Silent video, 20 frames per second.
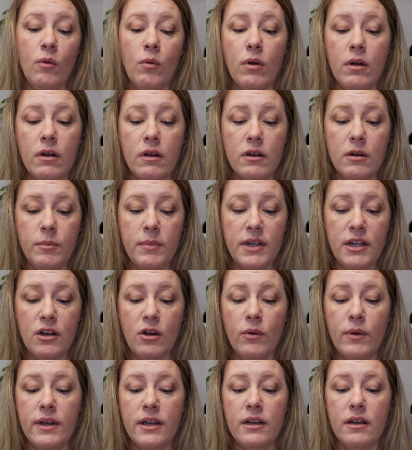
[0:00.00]
We're going to be
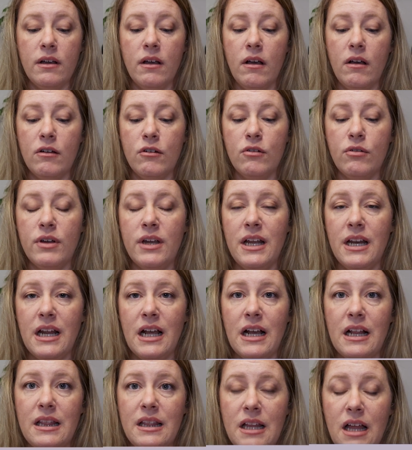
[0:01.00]
going
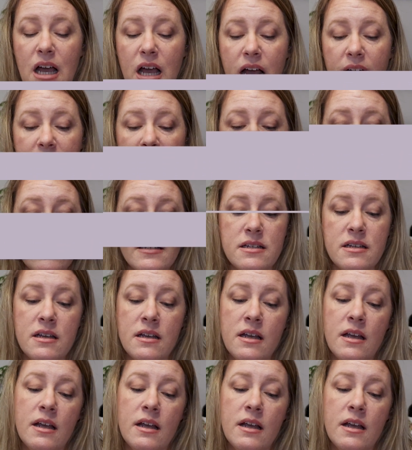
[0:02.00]
creating lined,